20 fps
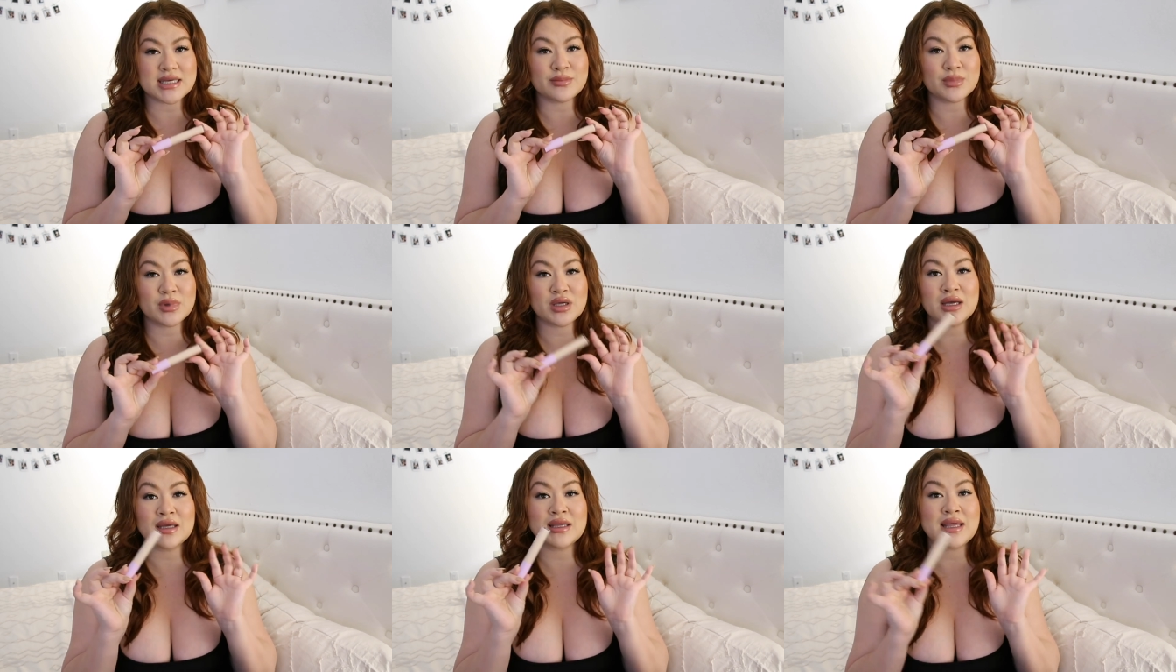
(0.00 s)
I'm
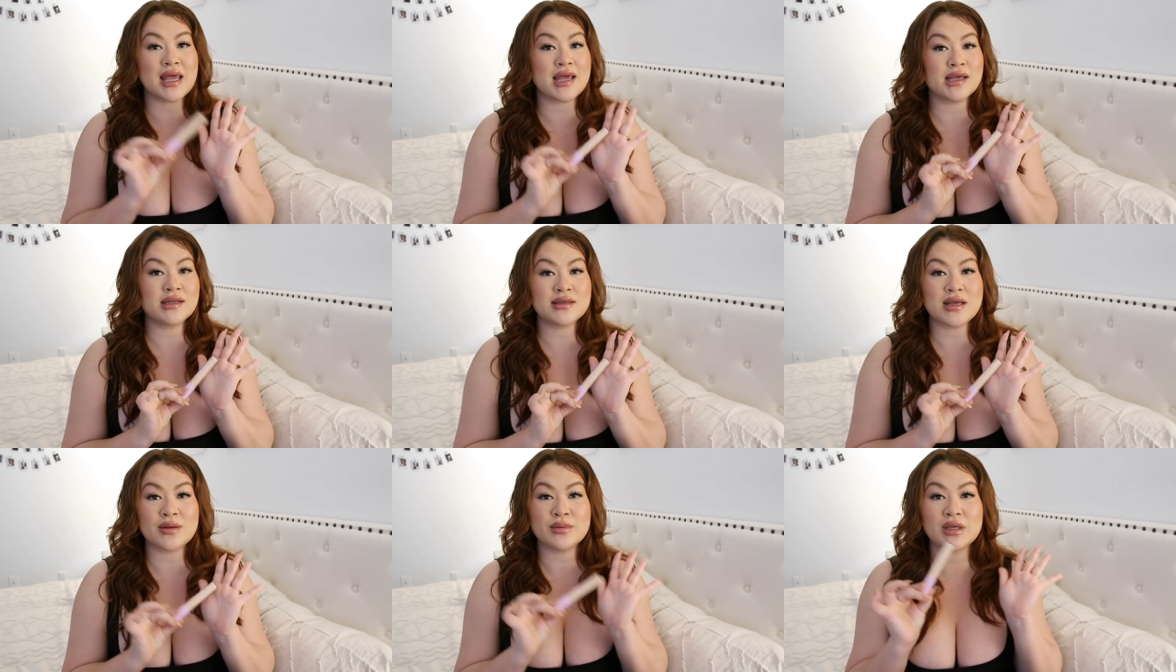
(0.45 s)

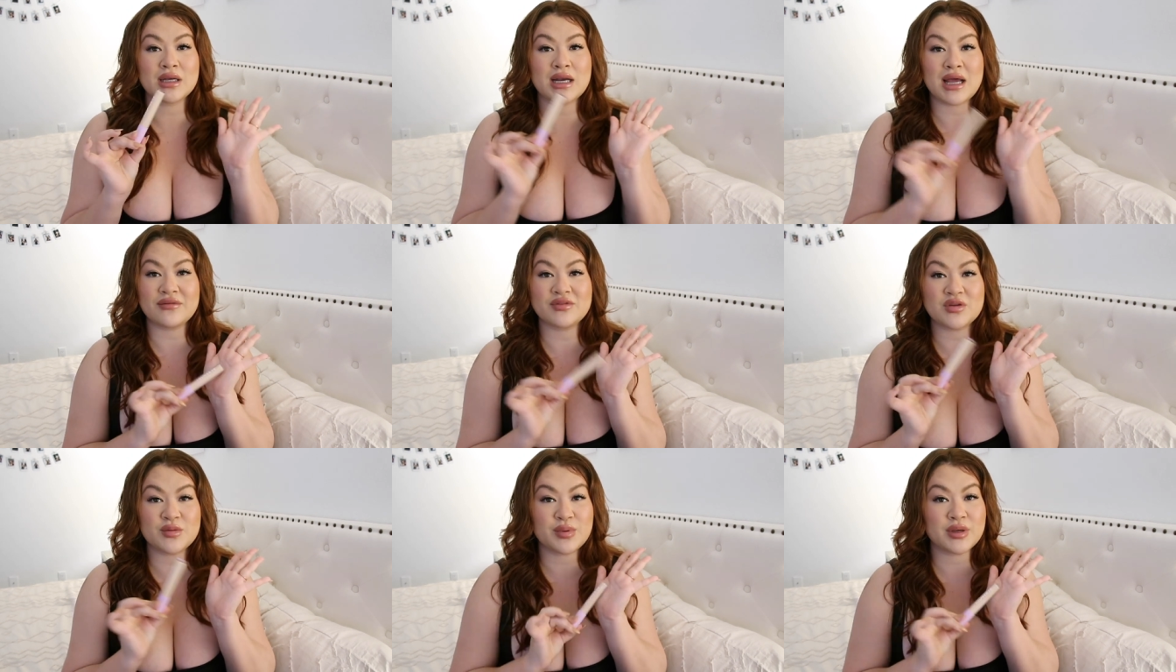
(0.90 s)
gonna
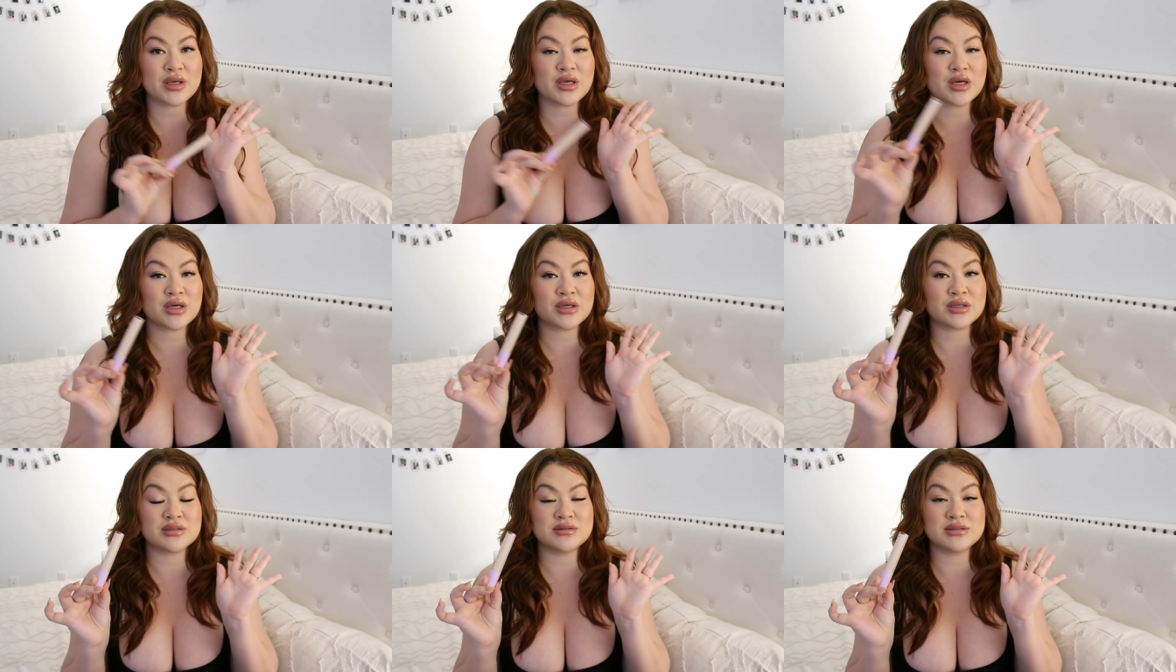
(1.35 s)
have to pick
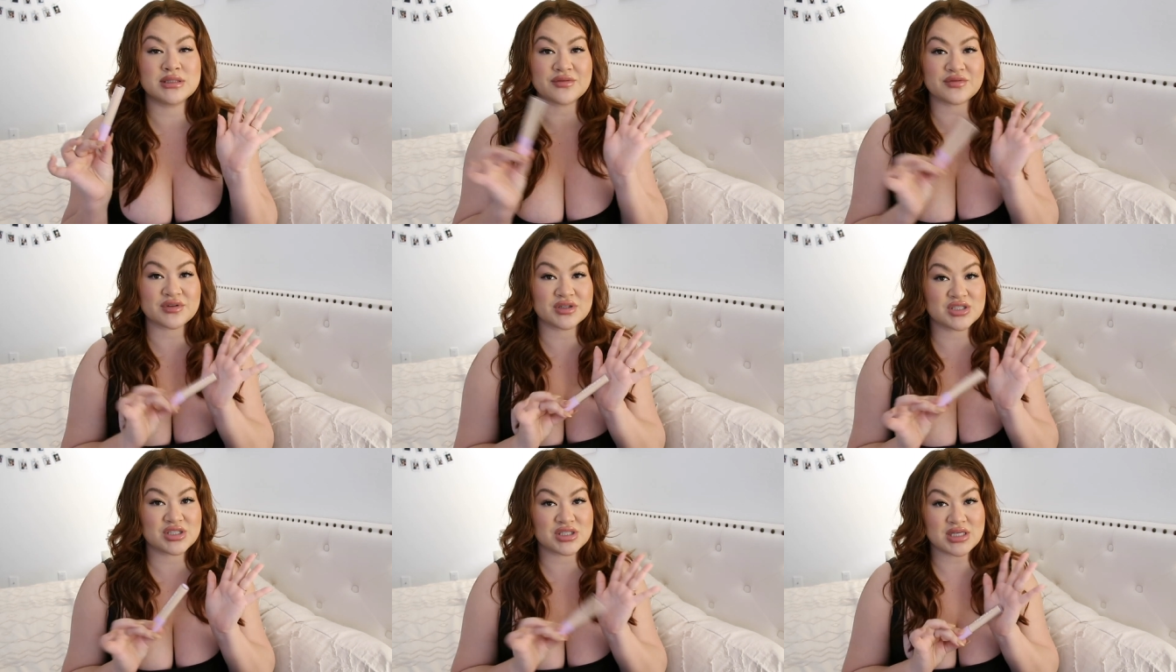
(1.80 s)
a
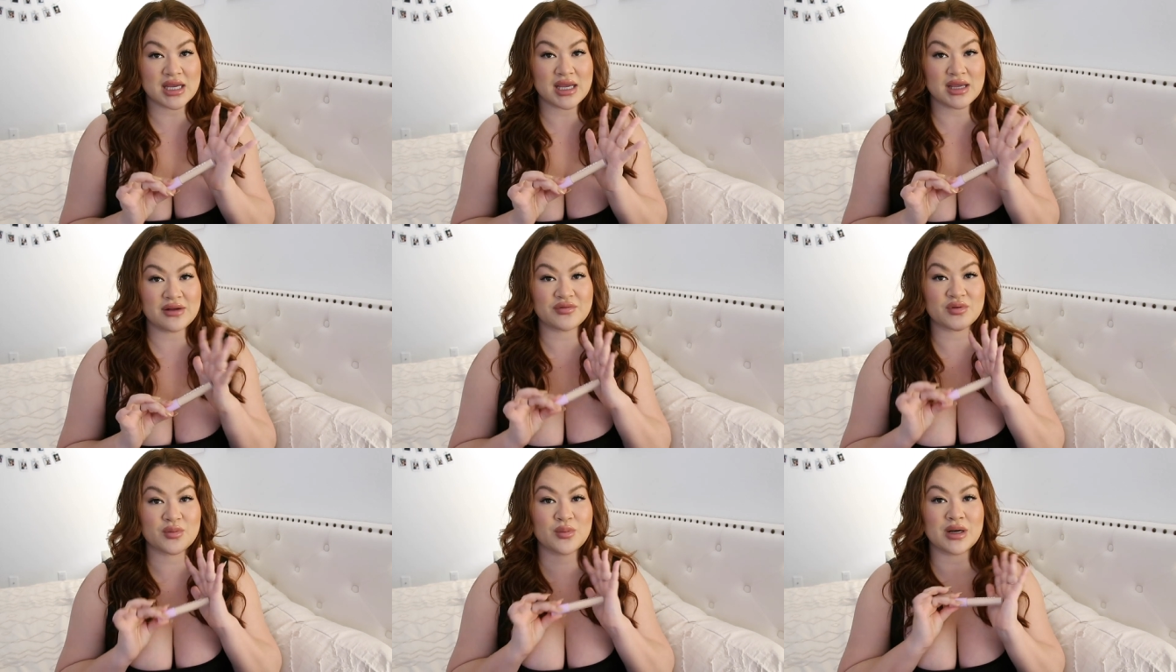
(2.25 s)
different
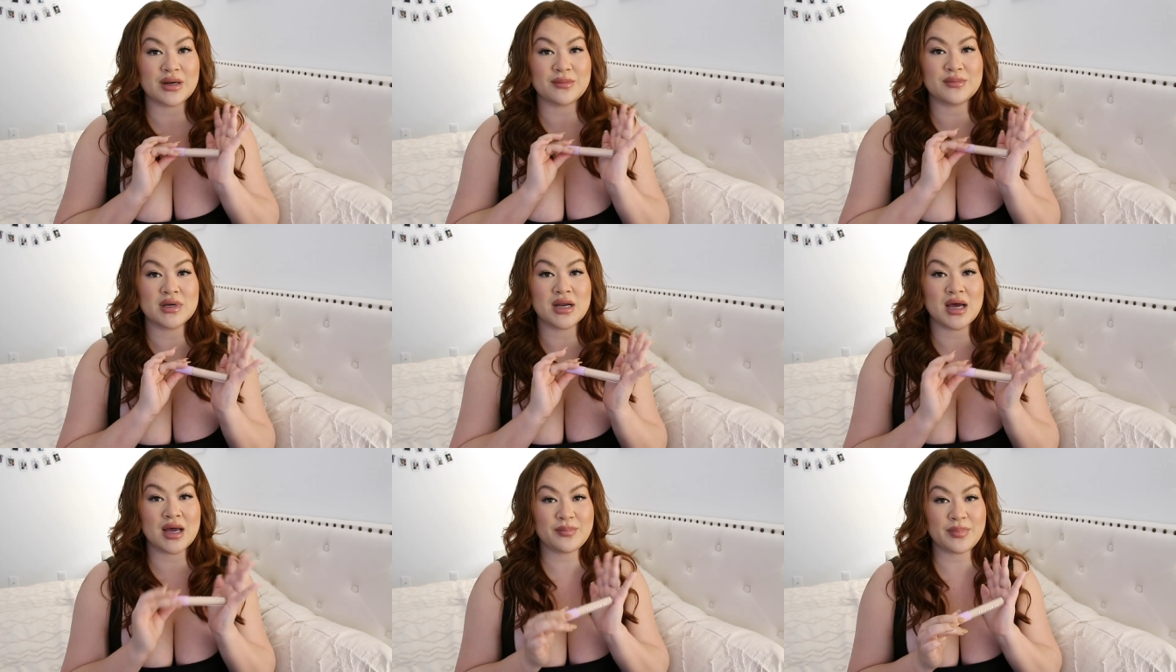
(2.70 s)
shade for when I'm
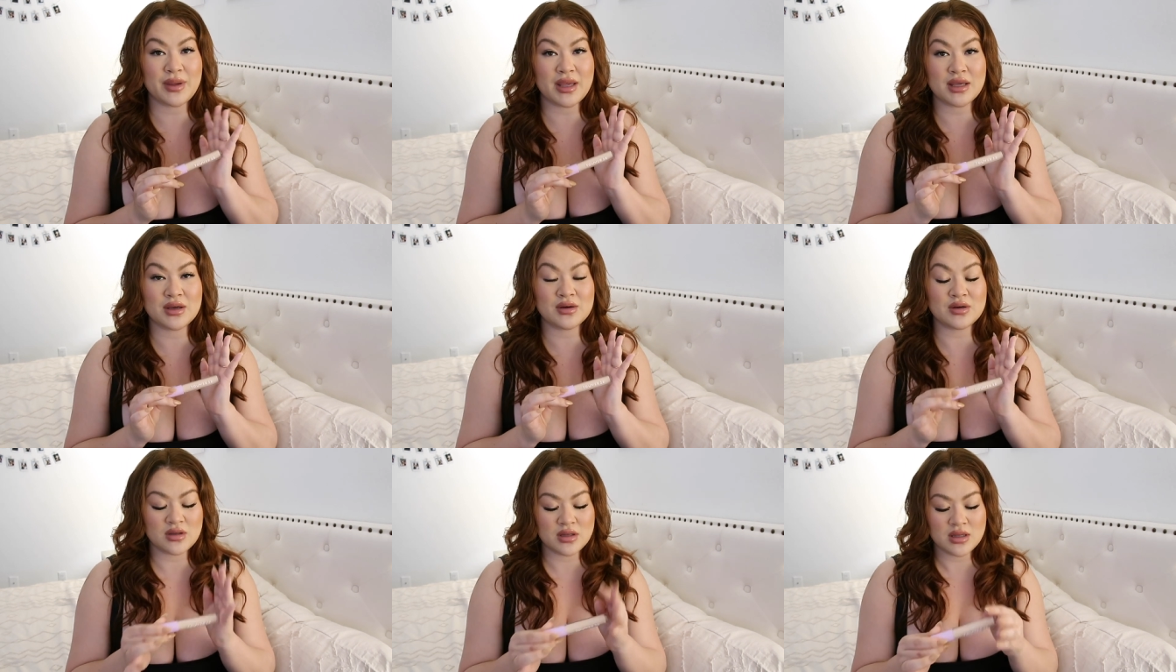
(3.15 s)
not
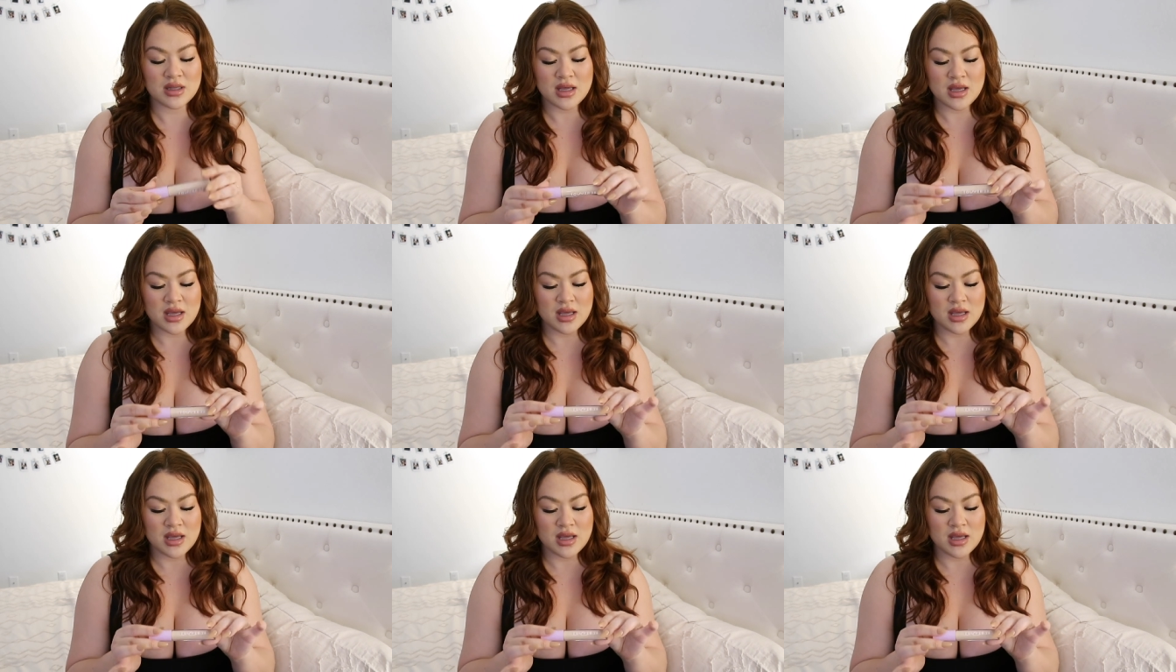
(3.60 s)
pale.